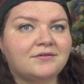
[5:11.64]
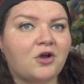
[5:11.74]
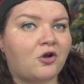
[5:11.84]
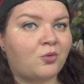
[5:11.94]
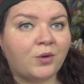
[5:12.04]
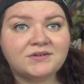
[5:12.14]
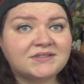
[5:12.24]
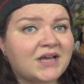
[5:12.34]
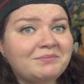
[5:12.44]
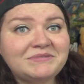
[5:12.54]
gargoyles
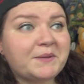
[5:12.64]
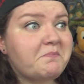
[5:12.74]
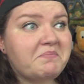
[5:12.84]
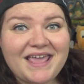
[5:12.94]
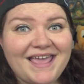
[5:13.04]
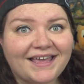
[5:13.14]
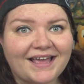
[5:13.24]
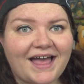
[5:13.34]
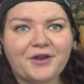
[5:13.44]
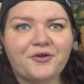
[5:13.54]
come to be.
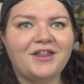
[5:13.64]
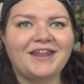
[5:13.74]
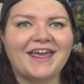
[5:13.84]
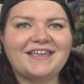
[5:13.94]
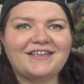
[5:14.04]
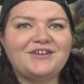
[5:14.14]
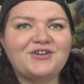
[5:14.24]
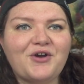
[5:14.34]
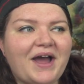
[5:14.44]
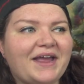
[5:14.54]
I don't, like, you
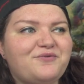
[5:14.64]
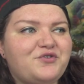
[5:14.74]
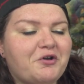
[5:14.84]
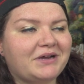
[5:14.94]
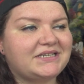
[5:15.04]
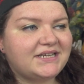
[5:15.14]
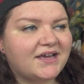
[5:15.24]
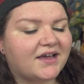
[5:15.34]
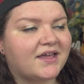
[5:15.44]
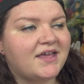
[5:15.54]
know, I have no
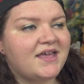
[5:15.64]
idea.